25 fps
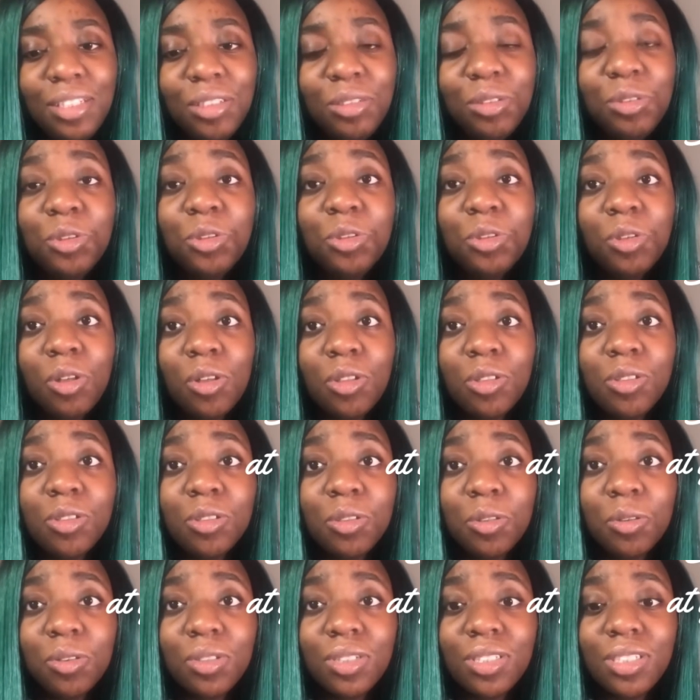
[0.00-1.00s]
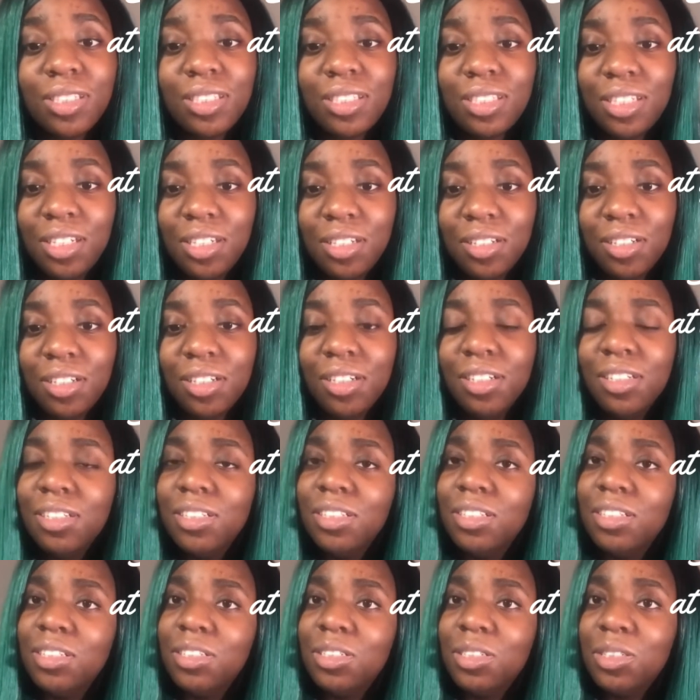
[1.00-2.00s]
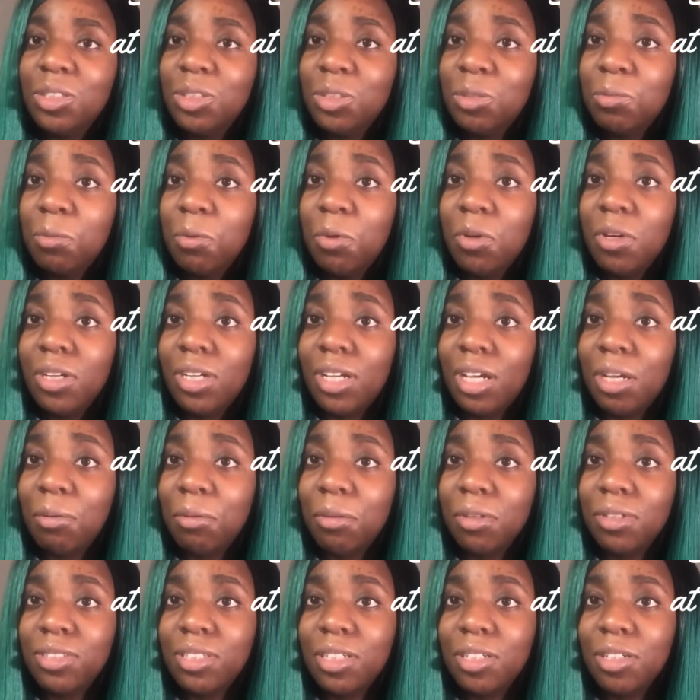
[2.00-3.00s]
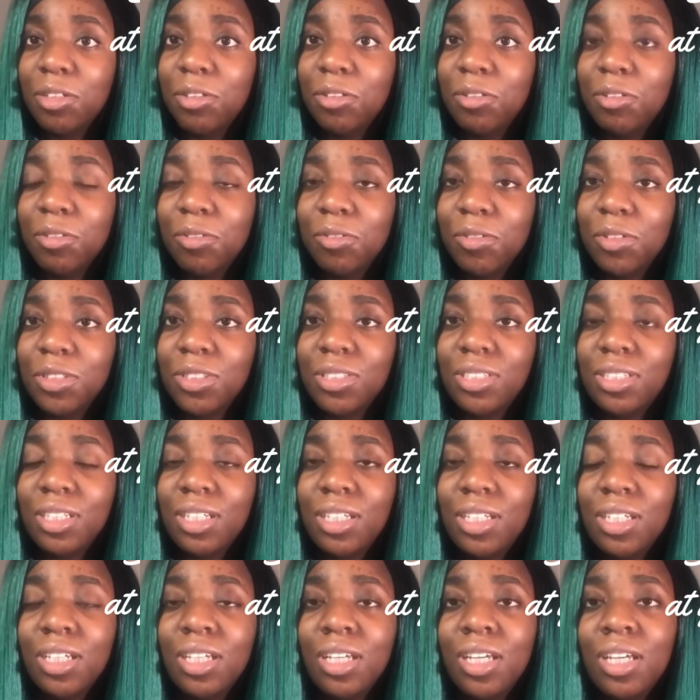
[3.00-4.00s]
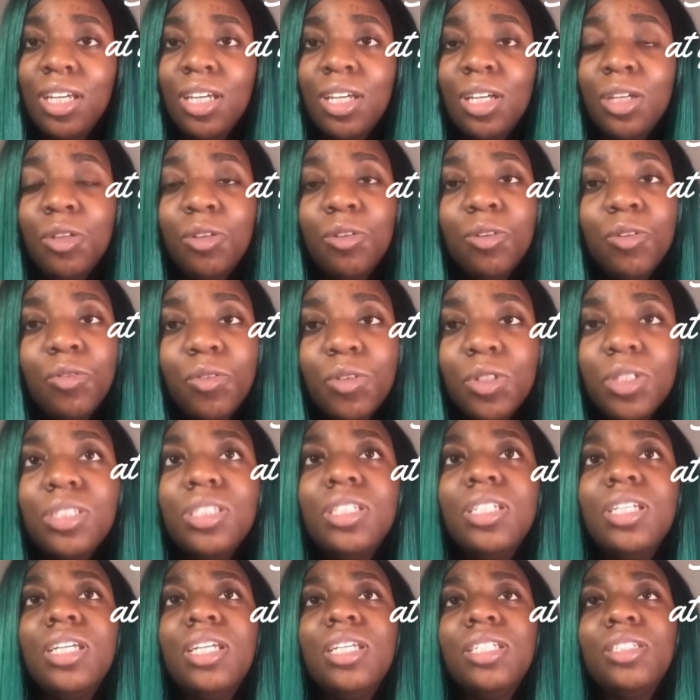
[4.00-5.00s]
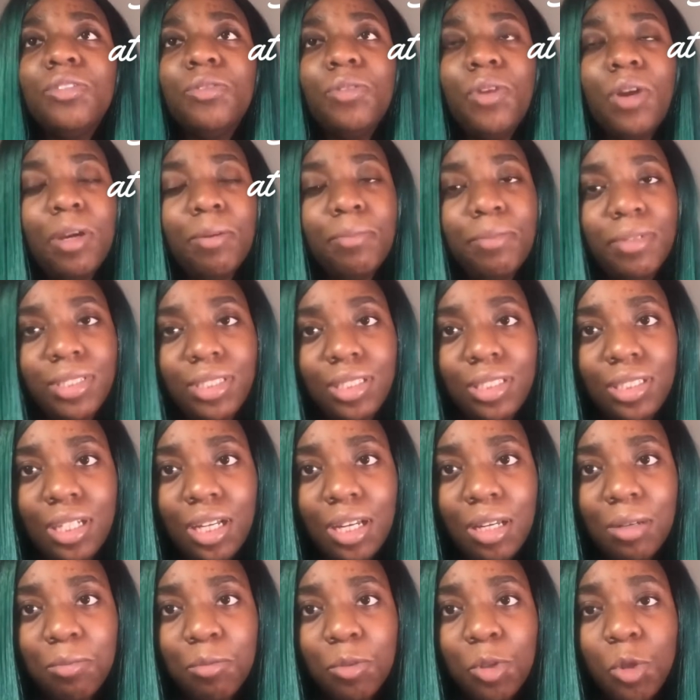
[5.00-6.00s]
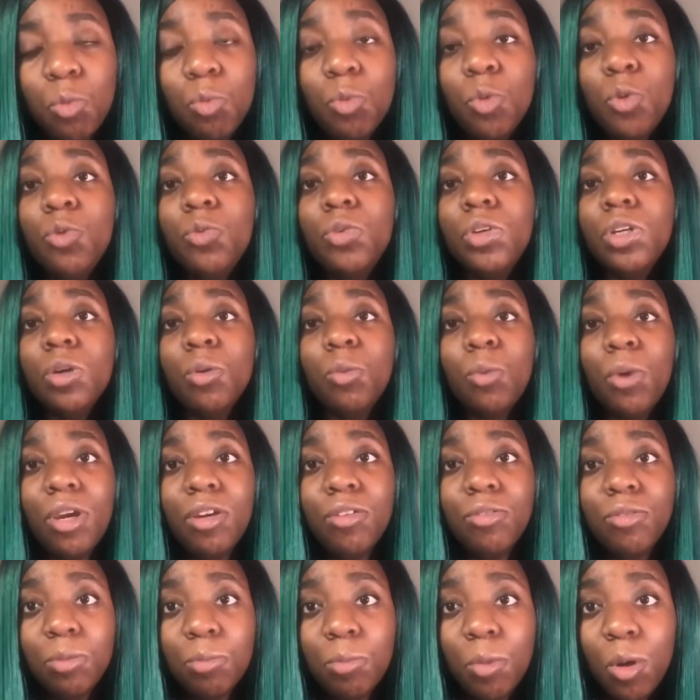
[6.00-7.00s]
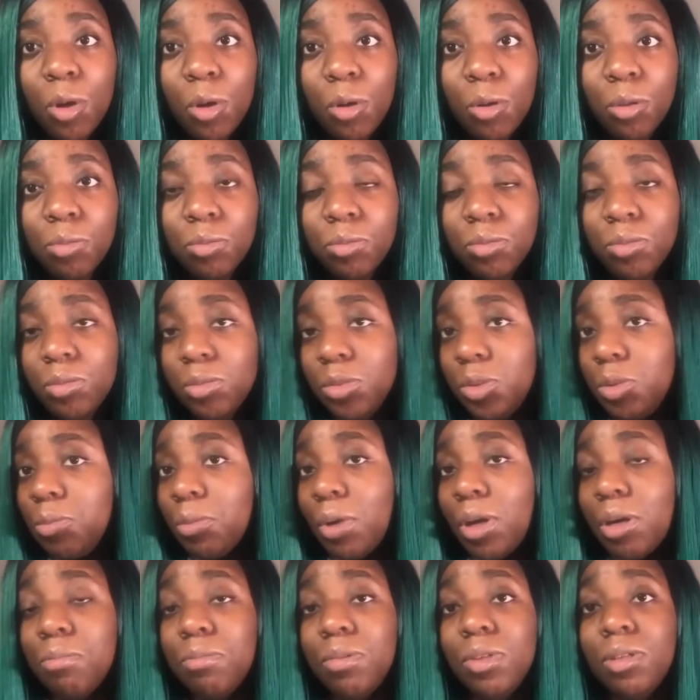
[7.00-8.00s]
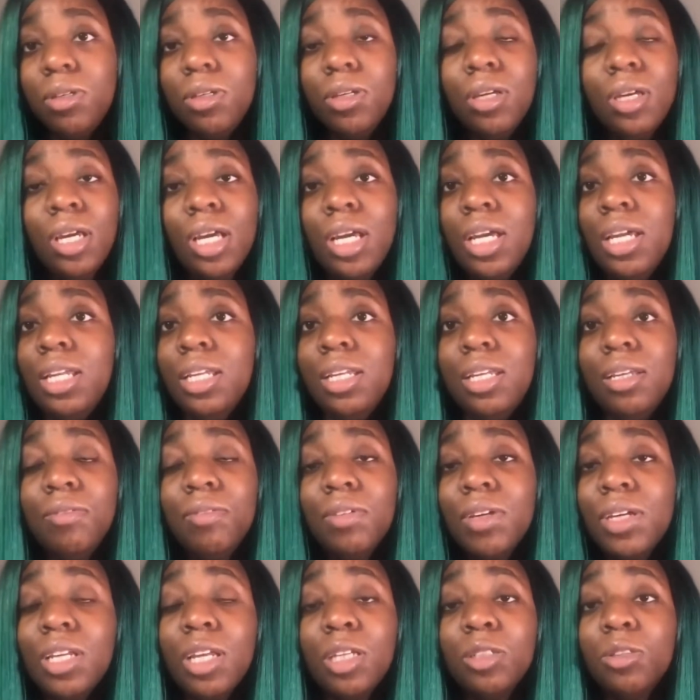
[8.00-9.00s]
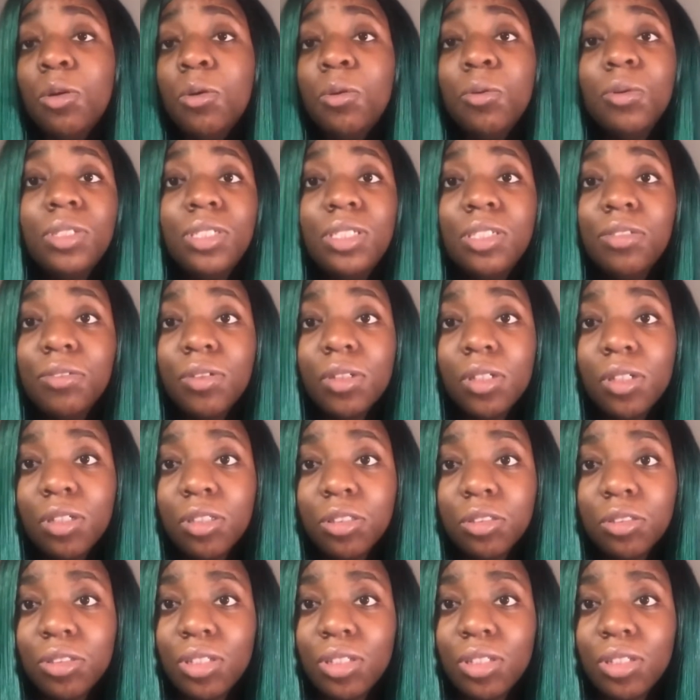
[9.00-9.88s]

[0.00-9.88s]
you should also consider support networks at your university. University is a very busy time. You're moving away from home. You might be living in a totally different country